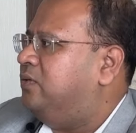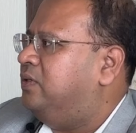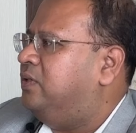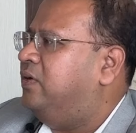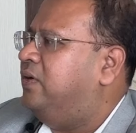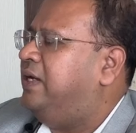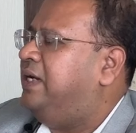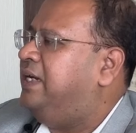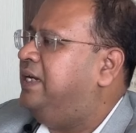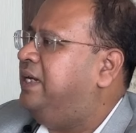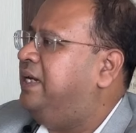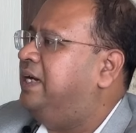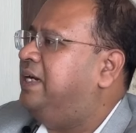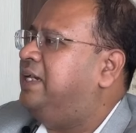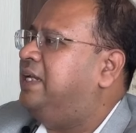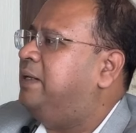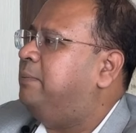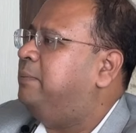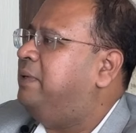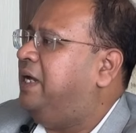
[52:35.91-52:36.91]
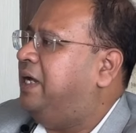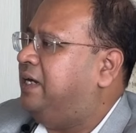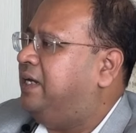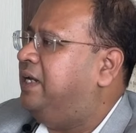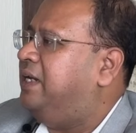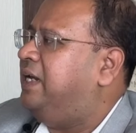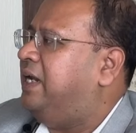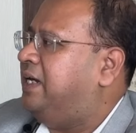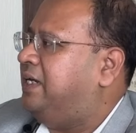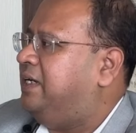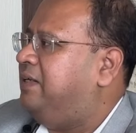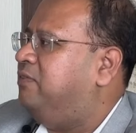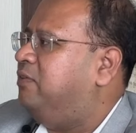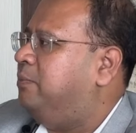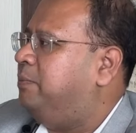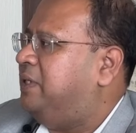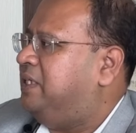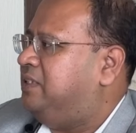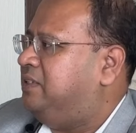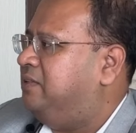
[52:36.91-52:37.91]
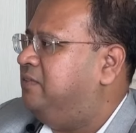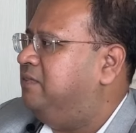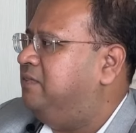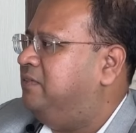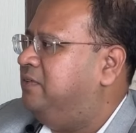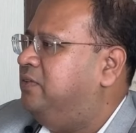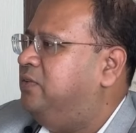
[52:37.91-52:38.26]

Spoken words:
Now, indirect can be again active or passive.